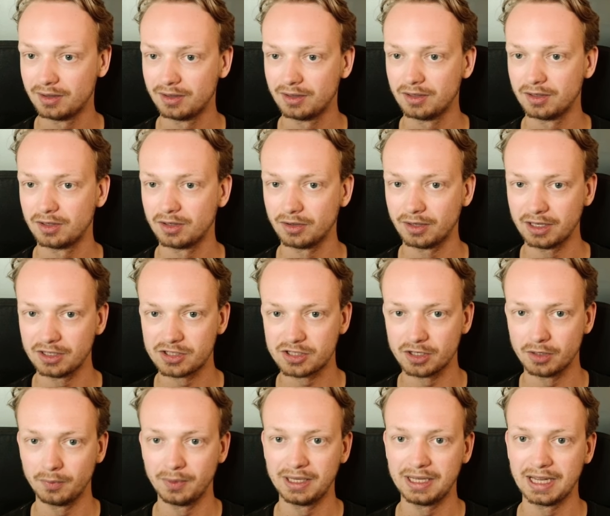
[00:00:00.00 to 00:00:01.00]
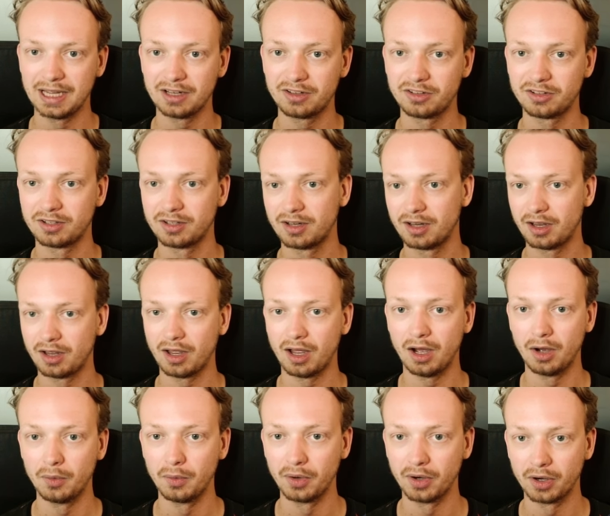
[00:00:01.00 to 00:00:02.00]
Alright, so we get
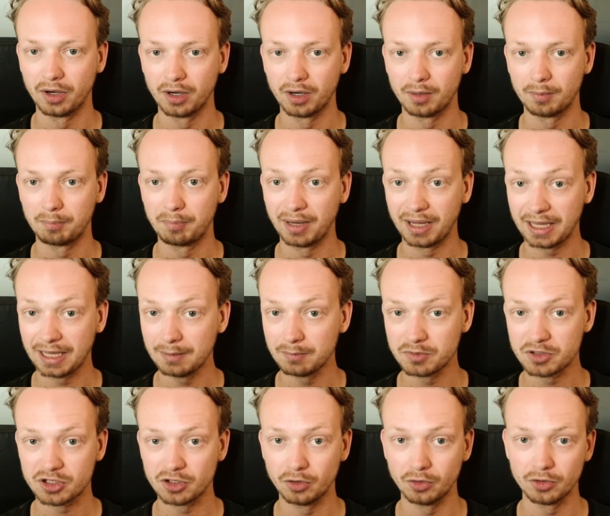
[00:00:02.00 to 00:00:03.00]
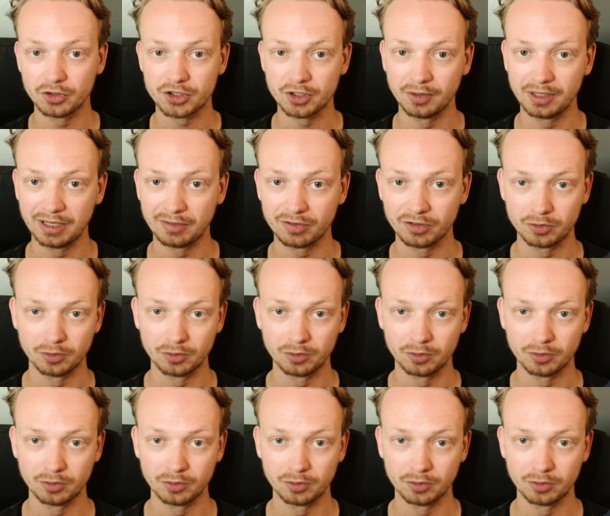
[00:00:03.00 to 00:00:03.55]
our parems also given to the